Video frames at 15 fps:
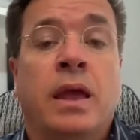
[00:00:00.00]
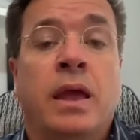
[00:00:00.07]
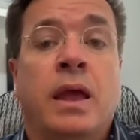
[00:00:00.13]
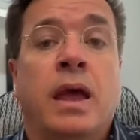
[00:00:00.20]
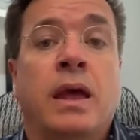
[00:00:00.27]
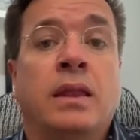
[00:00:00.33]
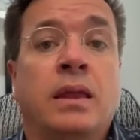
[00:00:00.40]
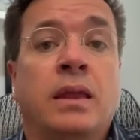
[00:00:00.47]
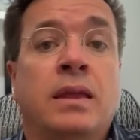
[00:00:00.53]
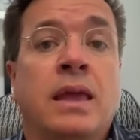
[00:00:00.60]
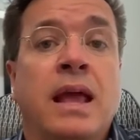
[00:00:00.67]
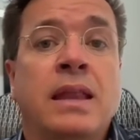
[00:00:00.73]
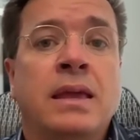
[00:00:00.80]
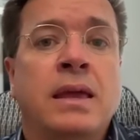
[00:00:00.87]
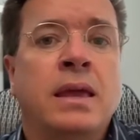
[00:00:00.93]
And
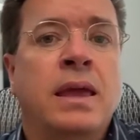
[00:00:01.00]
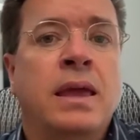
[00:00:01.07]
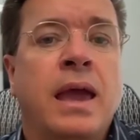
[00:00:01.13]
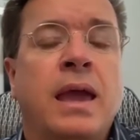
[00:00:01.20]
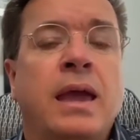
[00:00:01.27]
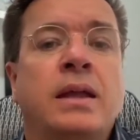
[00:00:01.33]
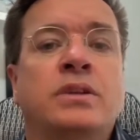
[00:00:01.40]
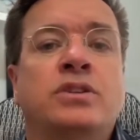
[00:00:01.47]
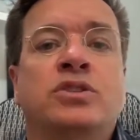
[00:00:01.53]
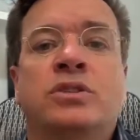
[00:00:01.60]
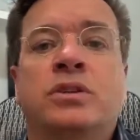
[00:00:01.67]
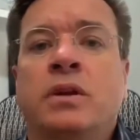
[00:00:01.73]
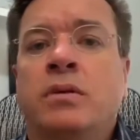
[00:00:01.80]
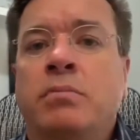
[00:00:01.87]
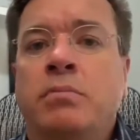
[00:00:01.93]
getting engaged,
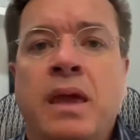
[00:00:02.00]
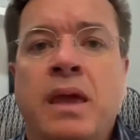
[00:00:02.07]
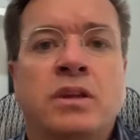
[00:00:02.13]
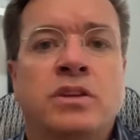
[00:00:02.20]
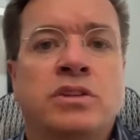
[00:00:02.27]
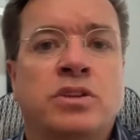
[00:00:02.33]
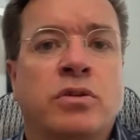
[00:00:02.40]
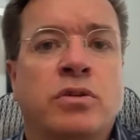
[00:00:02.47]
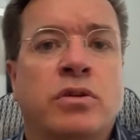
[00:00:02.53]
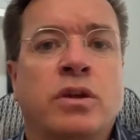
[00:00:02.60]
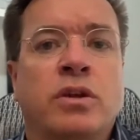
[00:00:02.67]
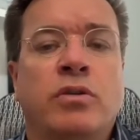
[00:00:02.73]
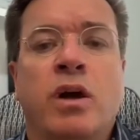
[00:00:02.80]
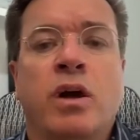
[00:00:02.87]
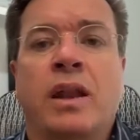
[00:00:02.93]
making sure that
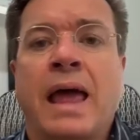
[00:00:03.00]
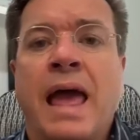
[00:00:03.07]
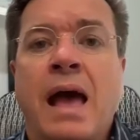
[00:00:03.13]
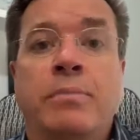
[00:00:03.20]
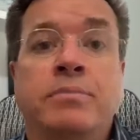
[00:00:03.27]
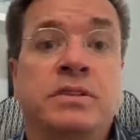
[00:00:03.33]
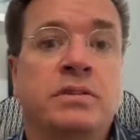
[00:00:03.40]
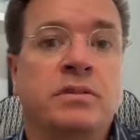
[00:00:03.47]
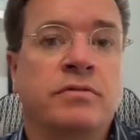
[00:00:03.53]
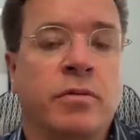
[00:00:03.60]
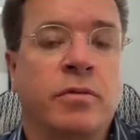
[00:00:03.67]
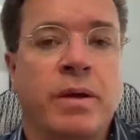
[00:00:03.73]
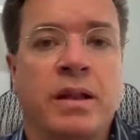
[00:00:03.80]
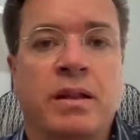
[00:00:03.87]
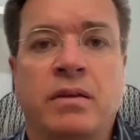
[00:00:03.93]
you're not absent
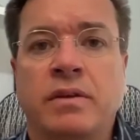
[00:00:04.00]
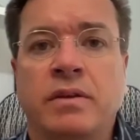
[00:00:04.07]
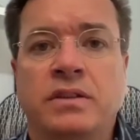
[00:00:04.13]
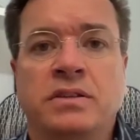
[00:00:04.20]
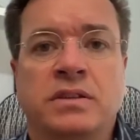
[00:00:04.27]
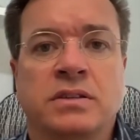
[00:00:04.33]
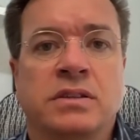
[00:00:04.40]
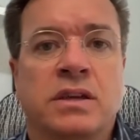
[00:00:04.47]
from any of these things.